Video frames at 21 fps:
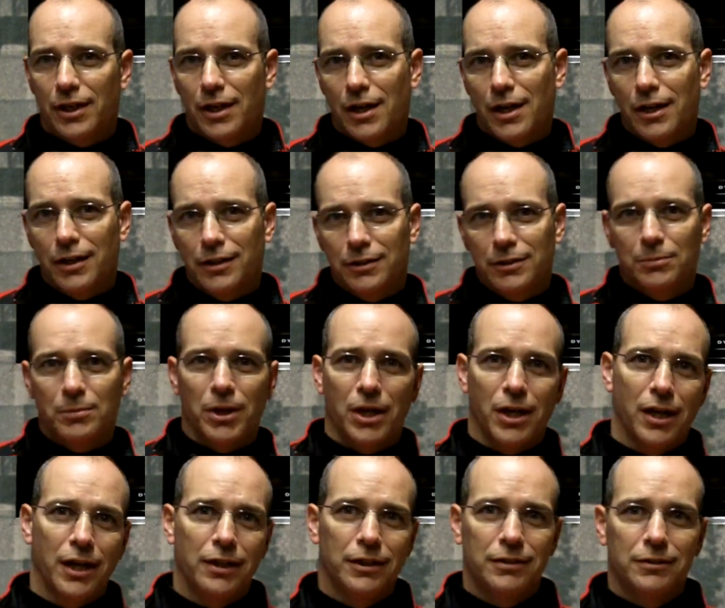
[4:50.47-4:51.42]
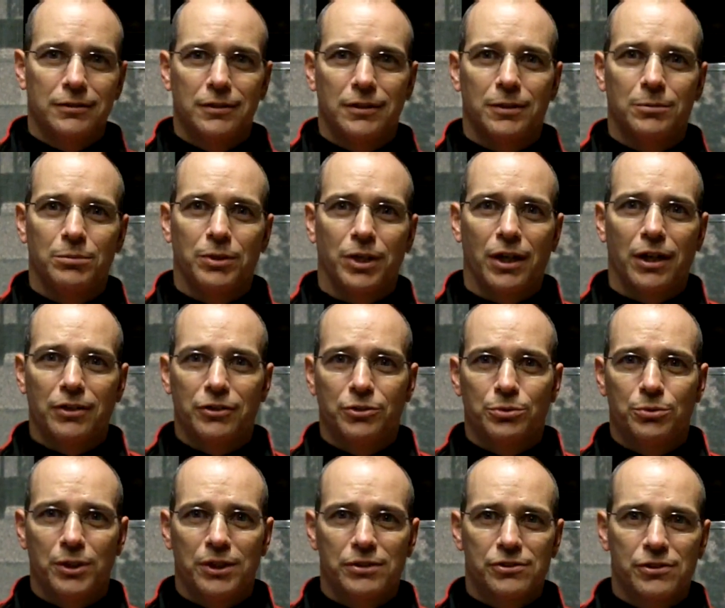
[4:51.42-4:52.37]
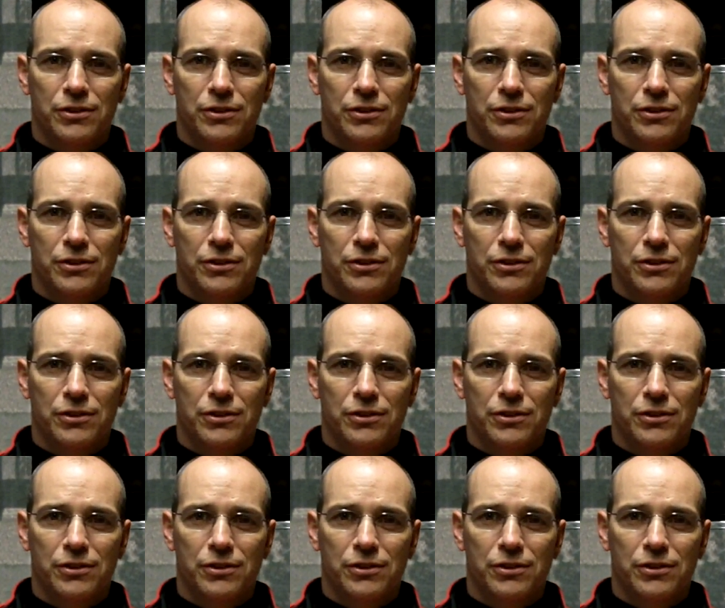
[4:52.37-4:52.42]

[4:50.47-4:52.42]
hi and goodbye and be on your way.